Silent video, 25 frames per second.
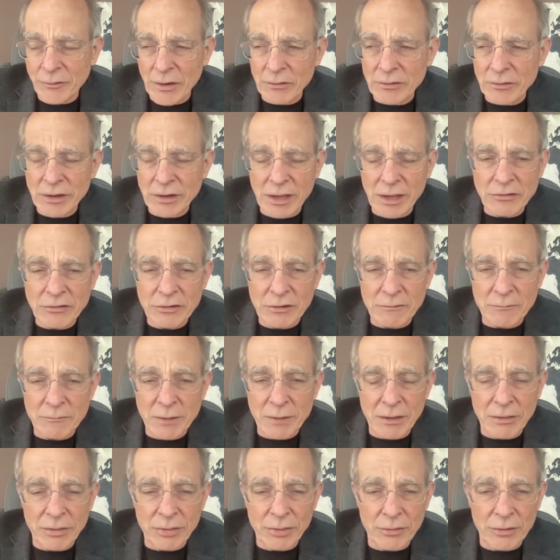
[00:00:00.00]
foundation of
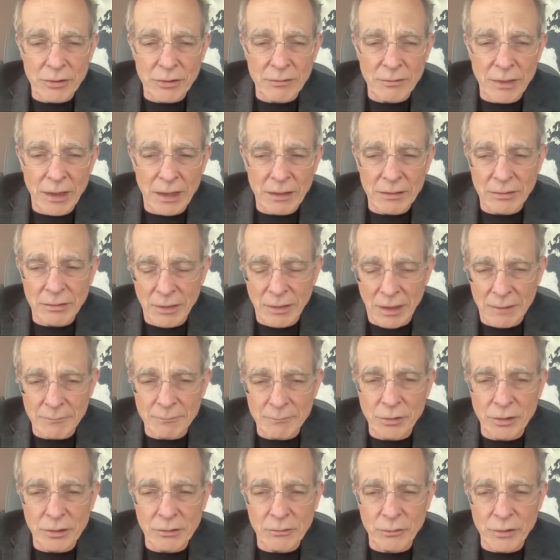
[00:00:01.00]
my that
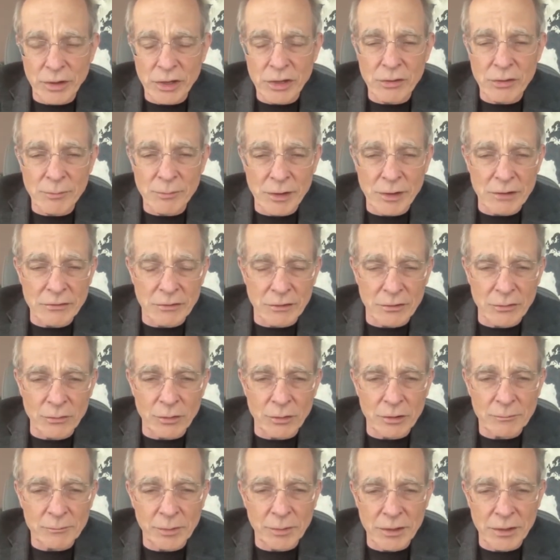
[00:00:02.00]
book, Rehumanizing the
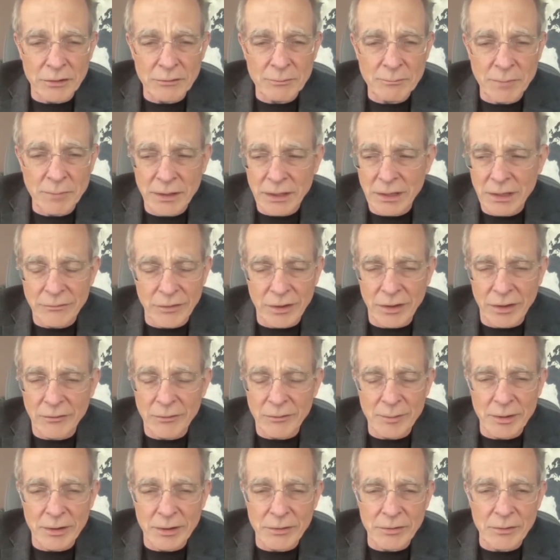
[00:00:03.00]
Workplace, by giving
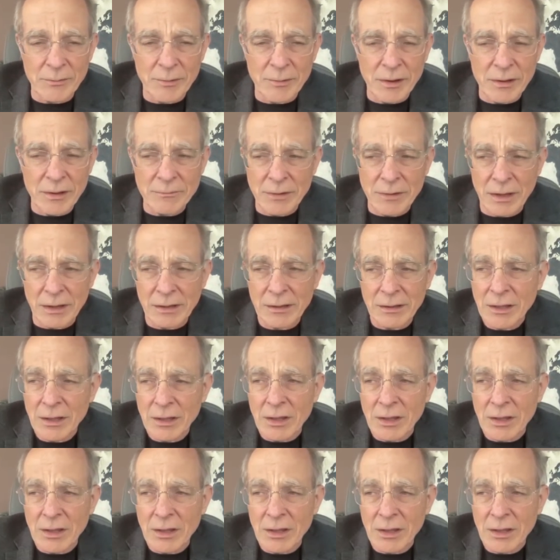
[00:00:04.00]
everybody their brain back.